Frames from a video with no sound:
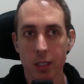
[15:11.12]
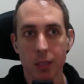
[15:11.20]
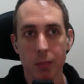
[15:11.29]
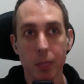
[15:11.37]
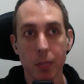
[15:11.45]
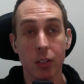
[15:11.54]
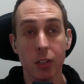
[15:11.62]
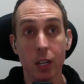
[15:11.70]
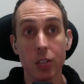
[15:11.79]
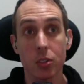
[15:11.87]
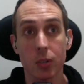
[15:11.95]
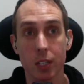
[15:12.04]
me and
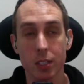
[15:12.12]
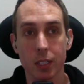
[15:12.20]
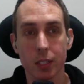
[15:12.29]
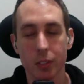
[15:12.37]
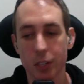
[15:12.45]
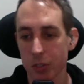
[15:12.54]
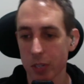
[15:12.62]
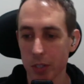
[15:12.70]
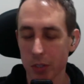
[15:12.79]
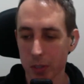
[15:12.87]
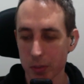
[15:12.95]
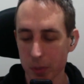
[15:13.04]
Nigel
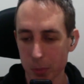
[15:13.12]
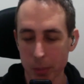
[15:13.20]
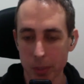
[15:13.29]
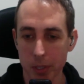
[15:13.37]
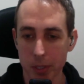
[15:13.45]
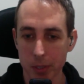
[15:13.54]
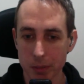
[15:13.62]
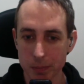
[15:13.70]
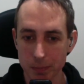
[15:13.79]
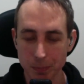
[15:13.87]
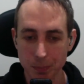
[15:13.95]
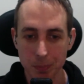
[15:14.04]
Hendroff, you probably know,
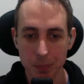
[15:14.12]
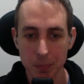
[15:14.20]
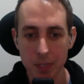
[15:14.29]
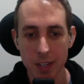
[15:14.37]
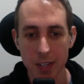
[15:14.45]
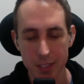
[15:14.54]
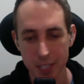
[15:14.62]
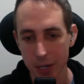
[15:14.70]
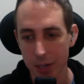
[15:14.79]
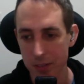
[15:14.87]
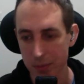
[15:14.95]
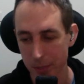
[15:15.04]

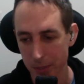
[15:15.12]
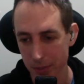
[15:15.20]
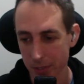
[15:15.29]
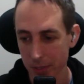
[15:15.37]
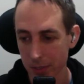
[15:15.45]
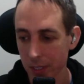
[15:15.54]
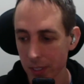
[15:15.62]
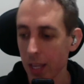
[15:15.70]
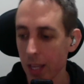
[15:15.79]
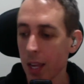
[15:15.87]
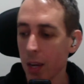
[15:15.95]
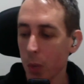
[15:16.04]
guitarist from Hillsong,
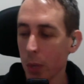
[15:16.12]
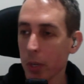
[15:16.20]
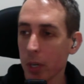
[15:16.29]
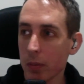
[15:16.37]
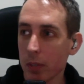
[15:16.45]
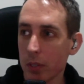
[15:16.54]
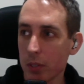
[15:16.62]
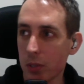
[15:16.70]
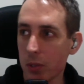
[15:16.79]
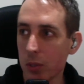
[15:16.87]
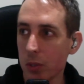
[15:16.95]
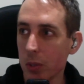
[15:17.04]
we went over
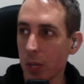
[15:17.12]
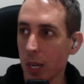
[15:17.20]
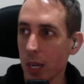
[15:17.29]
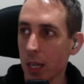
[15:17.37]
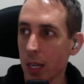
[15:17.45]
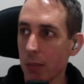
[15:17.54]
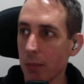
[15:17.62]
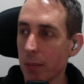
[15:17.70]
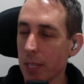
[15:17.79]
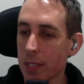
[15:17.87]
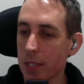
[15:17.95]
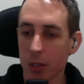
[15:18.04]
to
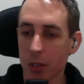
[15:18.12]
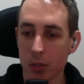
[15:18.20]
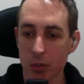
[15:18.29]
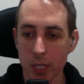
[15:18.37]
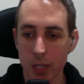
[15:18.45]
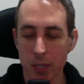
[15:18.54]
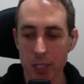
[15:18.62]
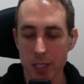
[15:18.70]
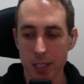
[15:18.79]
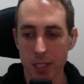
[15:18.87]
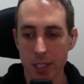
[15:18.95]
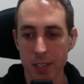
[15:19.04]
South Korea
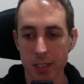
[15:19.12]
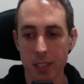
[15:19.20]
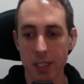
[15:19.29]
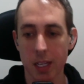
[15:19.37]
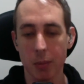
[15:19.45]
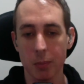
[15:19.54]
recently and did,